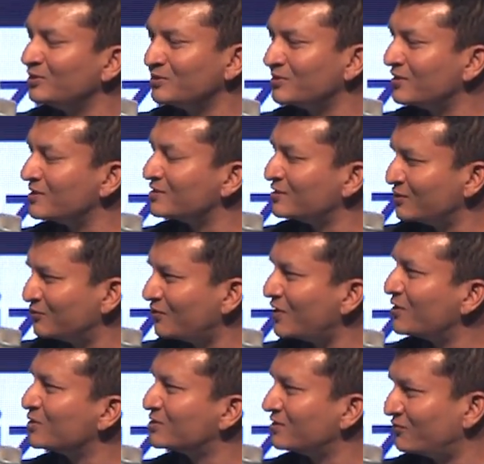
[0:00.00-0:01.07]

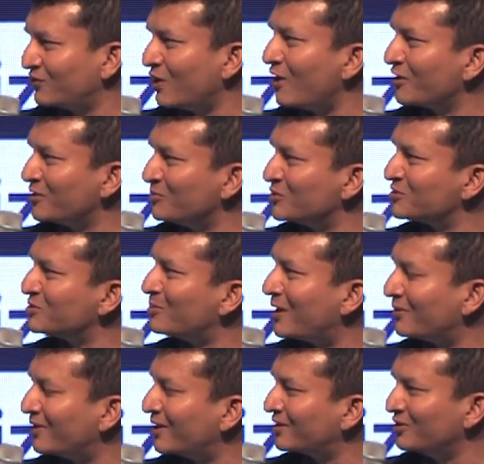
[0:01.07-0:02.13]
various different arguments about
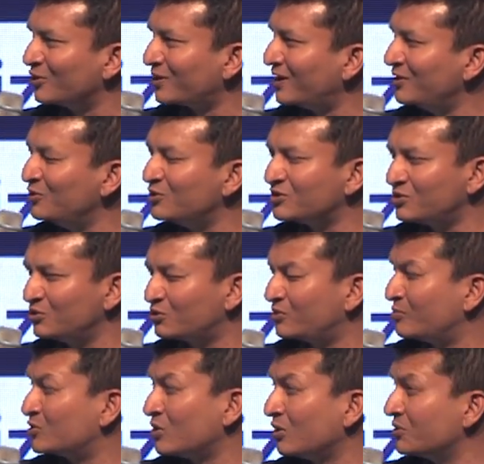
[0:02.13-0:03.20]
that. You know, can you just use
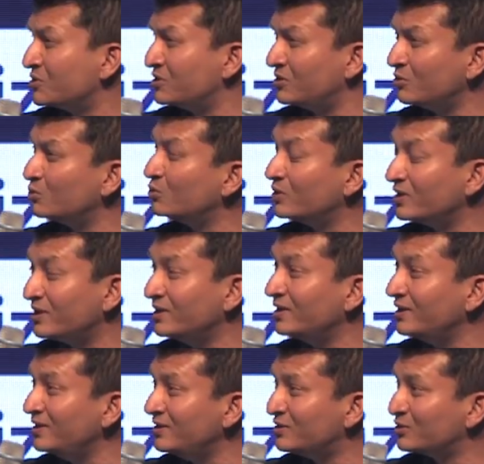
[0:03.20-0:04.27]
cryptology? Do you really
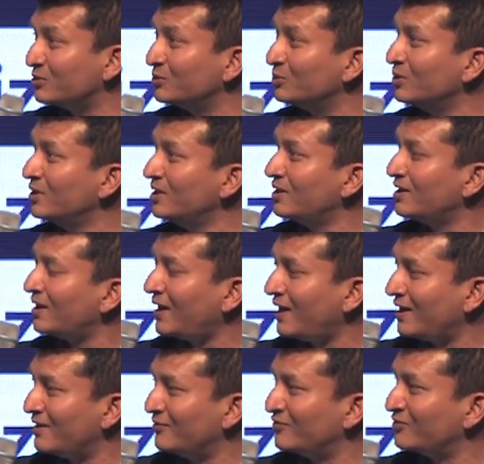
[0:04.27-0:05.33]
need to
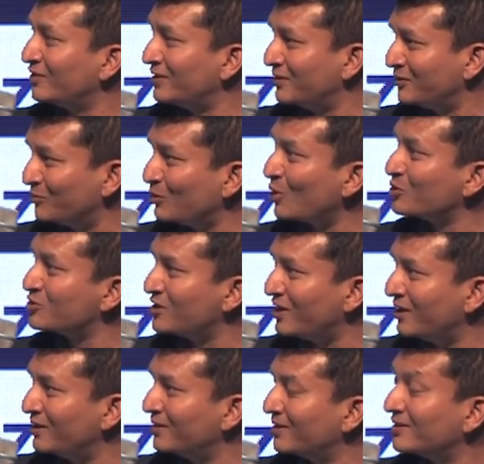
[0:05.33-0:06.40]
have the
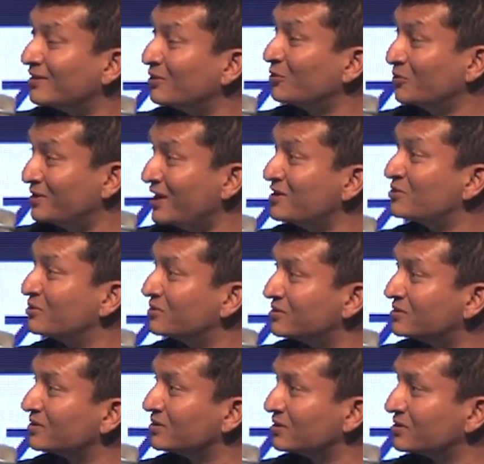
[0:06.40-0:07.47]
blockchain or the data
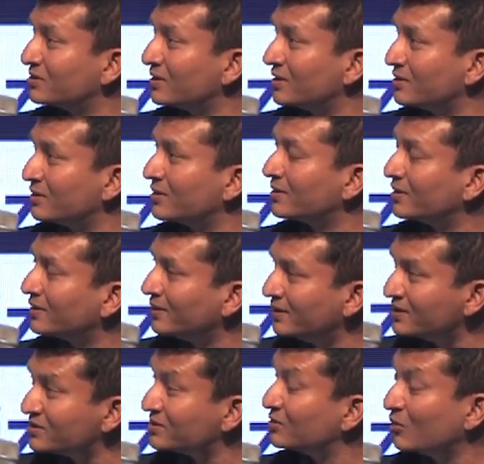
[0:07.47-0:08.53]
listed